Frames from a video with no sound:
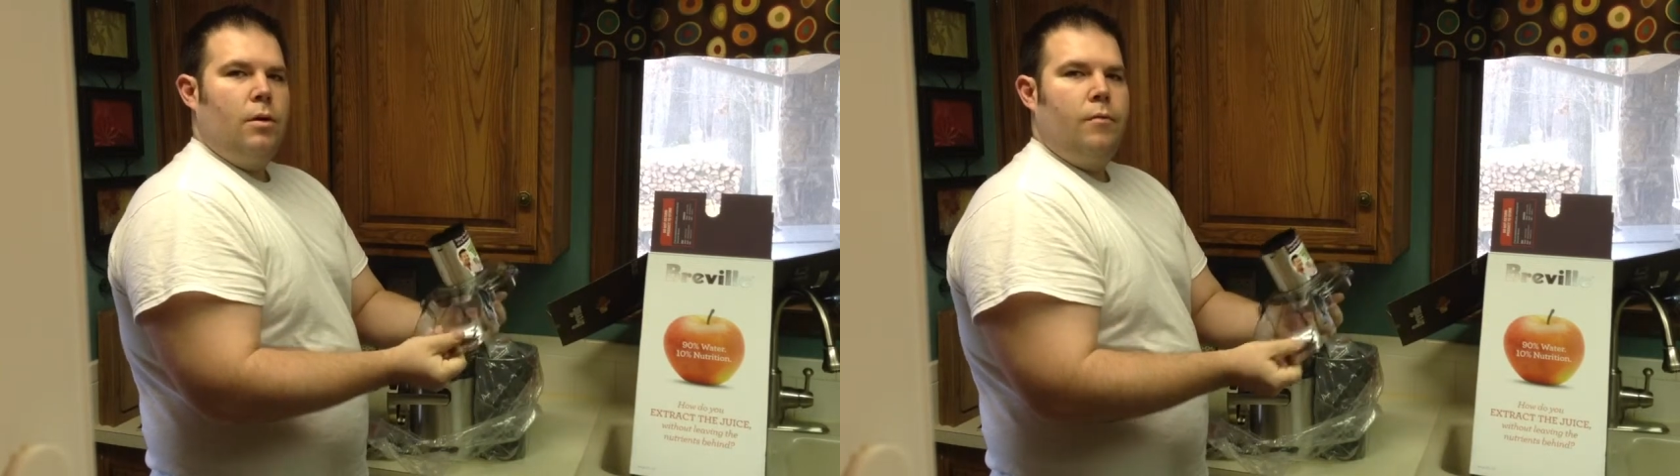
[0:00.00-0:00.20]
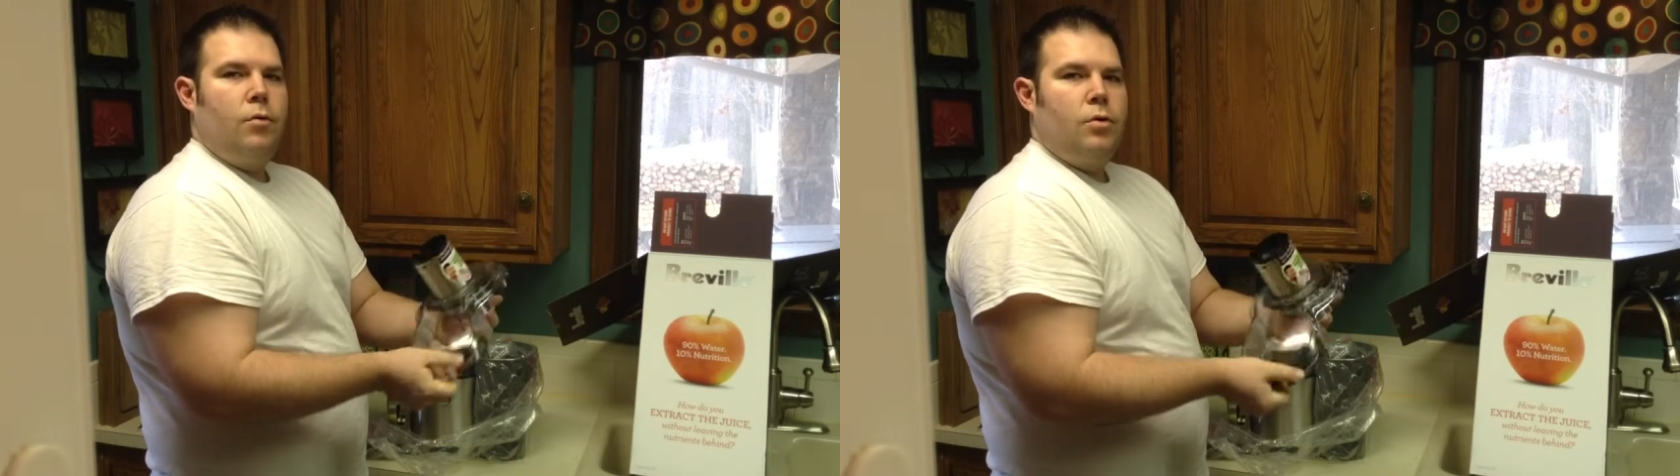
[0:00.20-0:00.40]

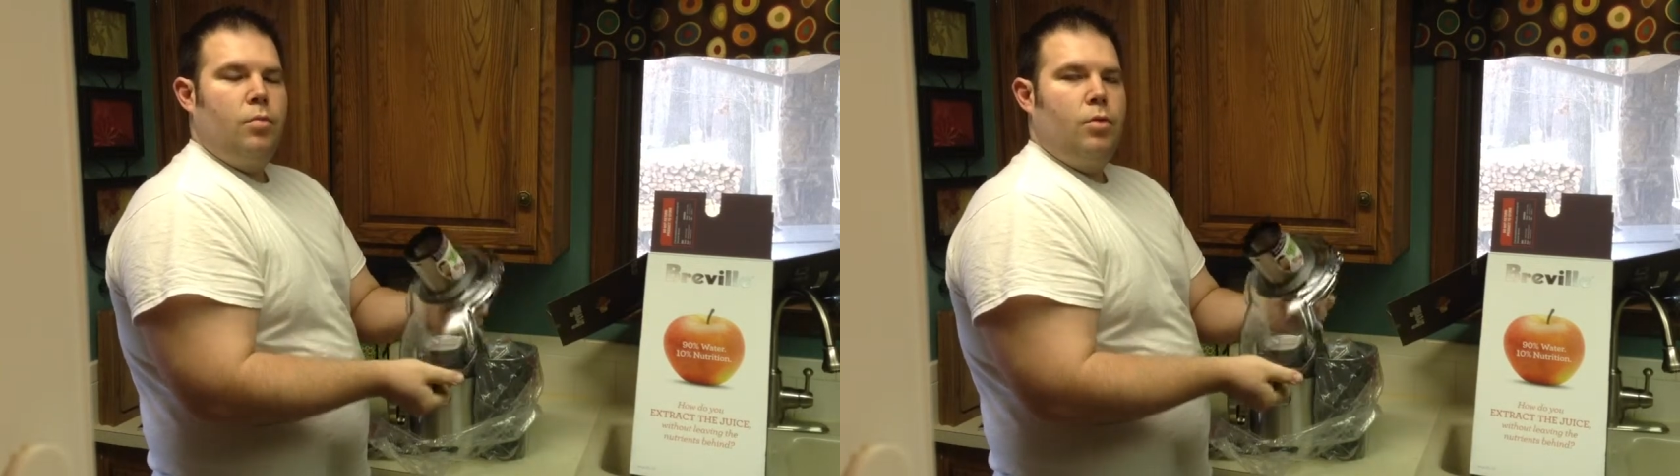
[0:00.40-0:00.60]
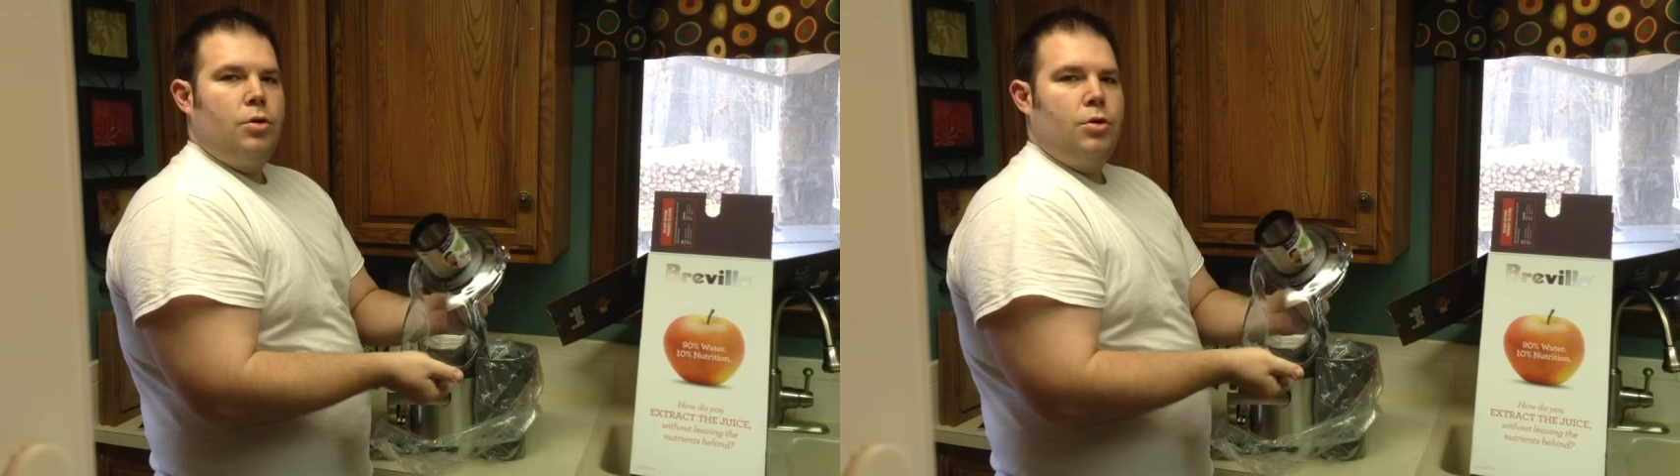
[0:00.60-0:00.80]
if you should
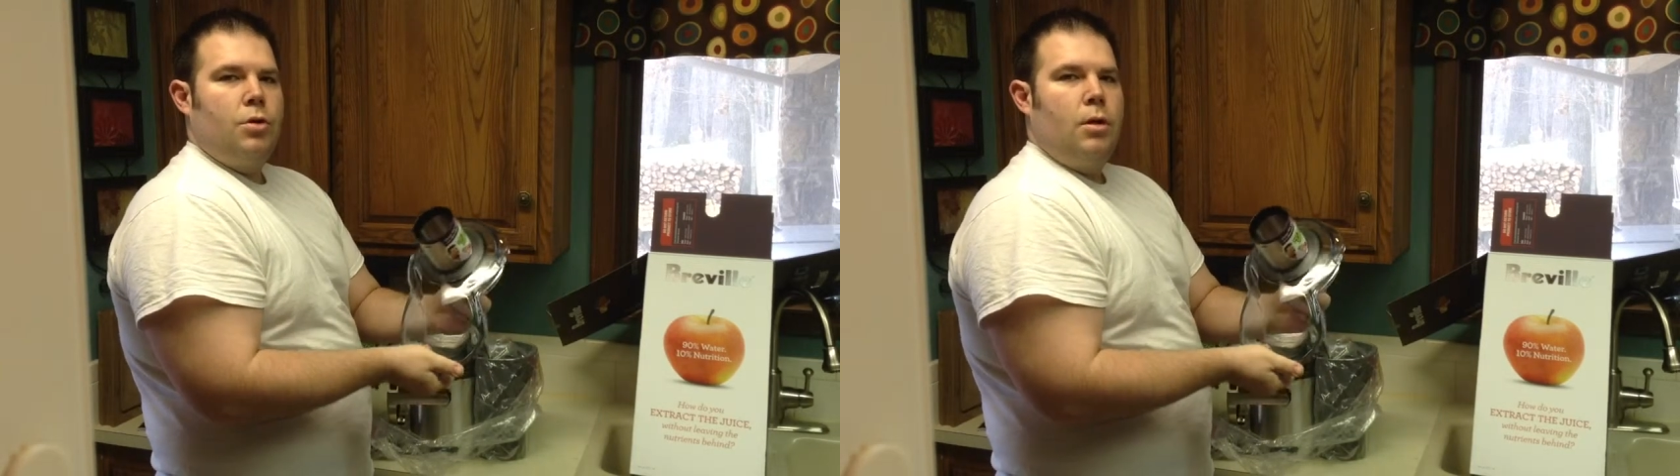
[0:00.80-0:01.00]
push,